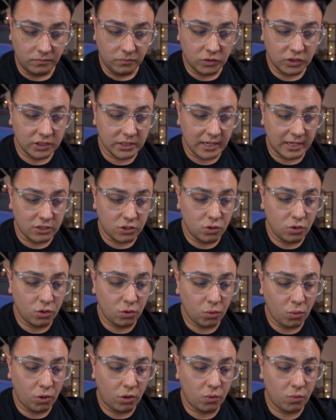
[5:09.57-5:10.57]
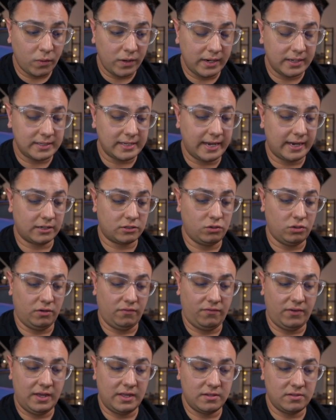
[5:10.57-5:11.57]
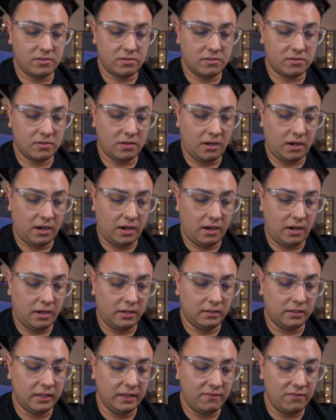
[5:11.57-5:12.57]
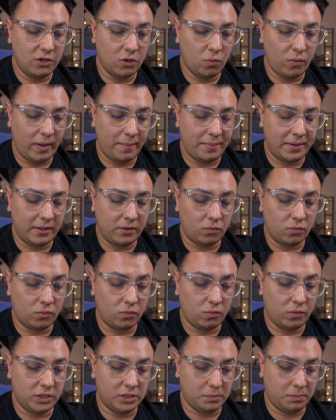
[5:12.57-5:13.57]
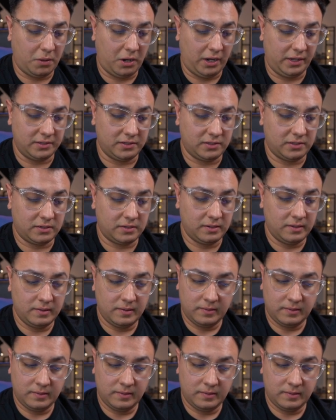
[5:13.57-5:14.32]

She's got 2 thwart, 1 attack, 2 defense, living weapon response.